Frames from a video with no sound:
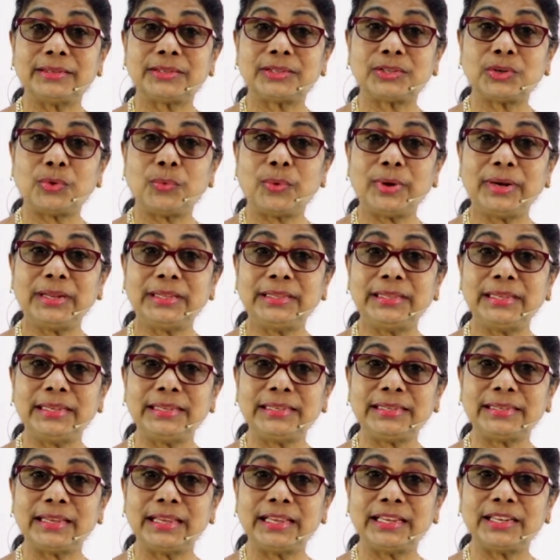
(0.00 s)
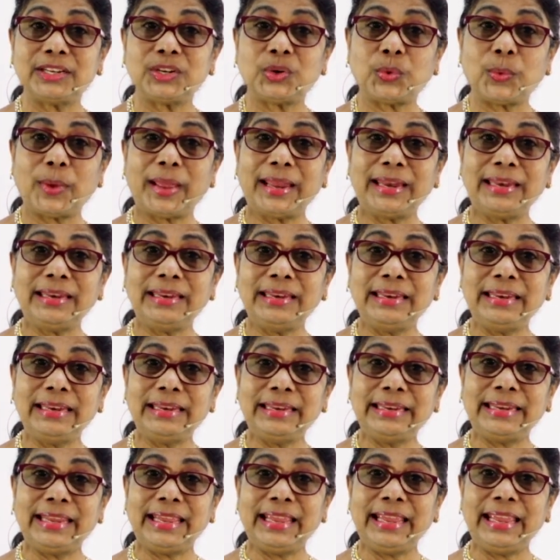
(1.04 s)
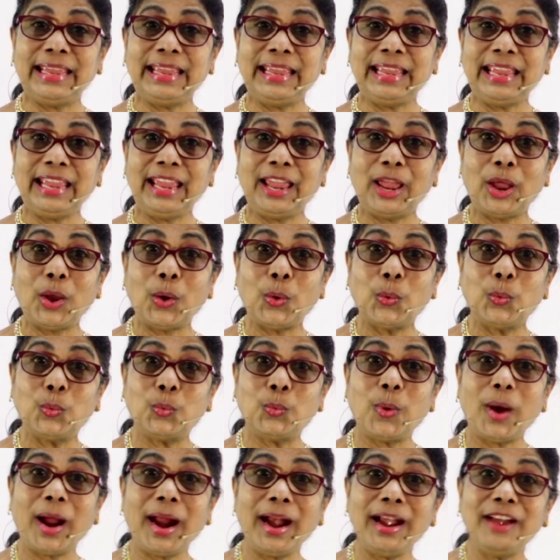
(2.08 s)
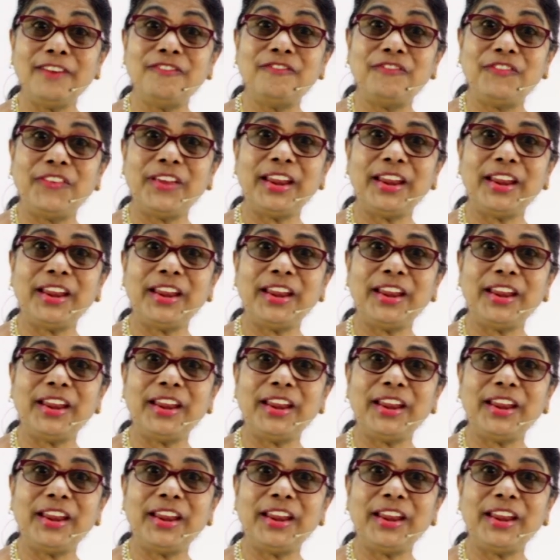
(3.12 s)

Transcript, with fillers: So what is this? twenty-one.